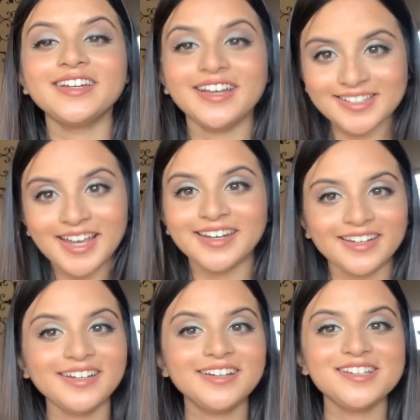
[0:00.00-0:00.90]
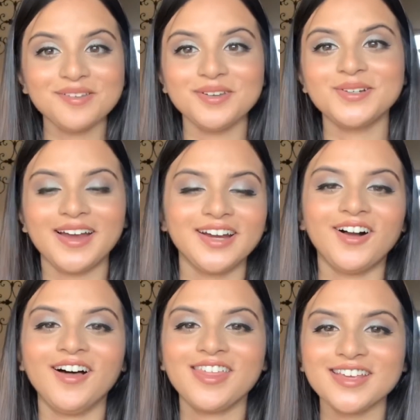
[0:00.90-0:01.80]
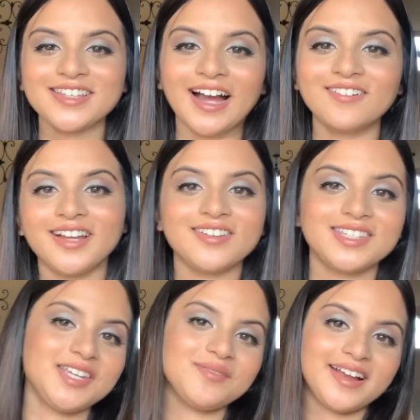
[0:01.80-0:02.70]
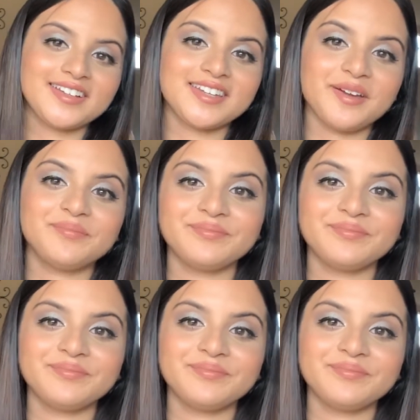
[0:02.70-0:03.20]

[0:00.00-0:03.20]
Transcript: excited to be trying all of this out, and I'll see you next time.